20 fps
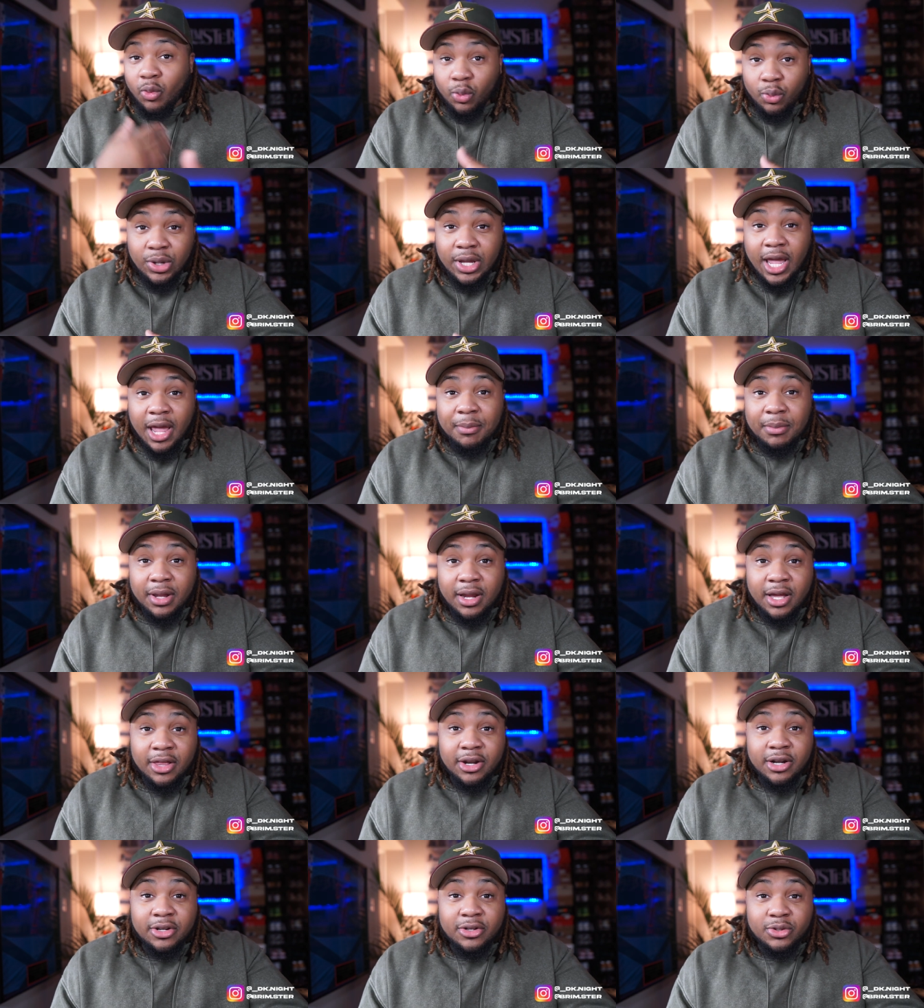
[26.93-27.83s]
we came
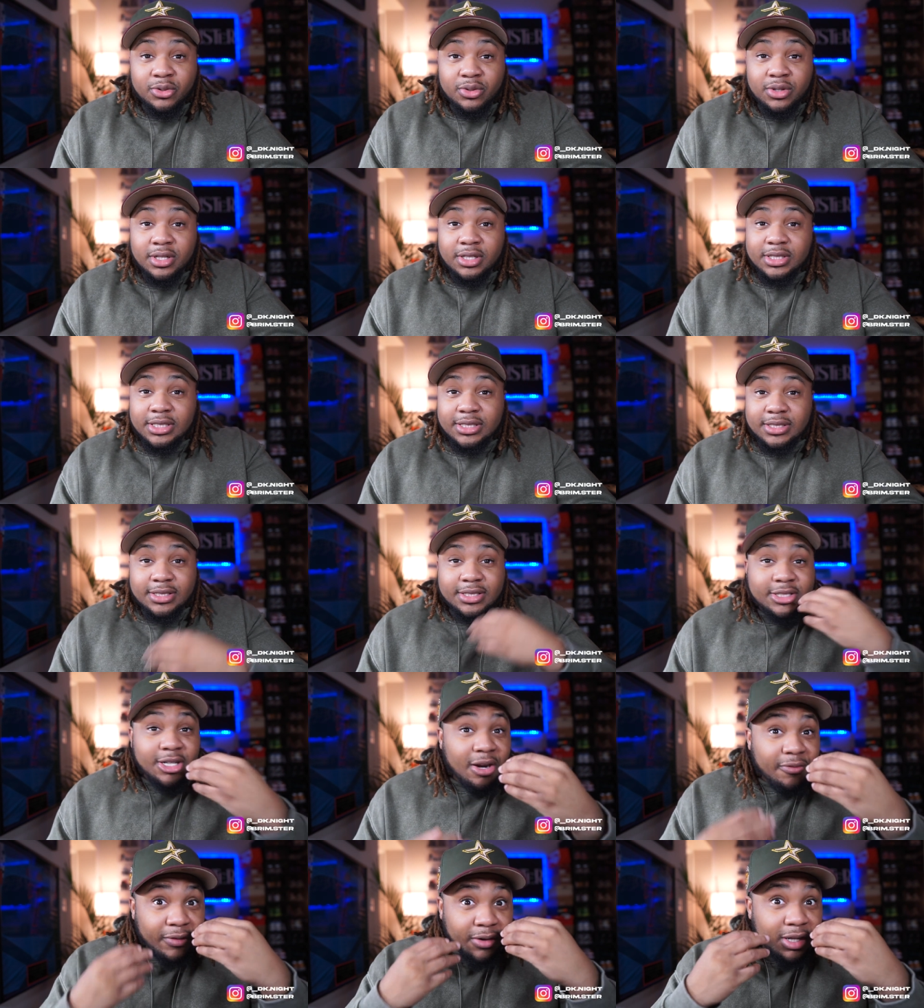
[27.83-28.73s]
together to do this.
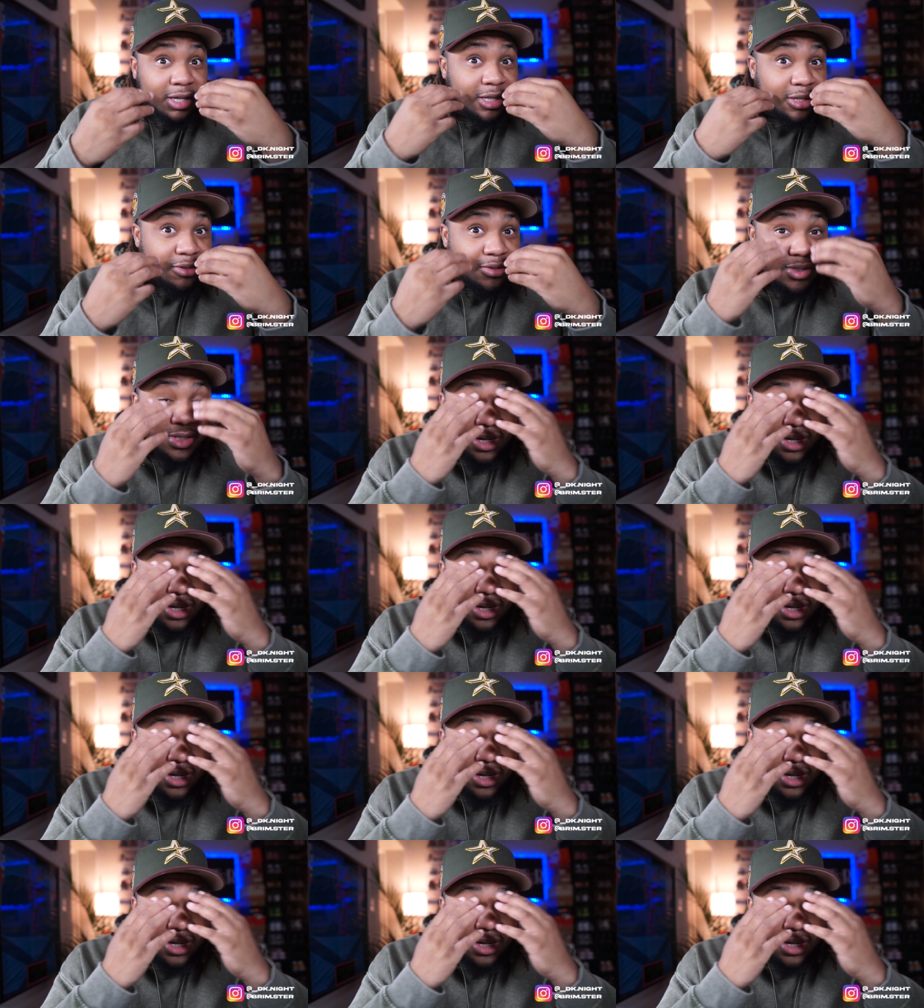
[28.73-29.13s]
Sorry if I look a little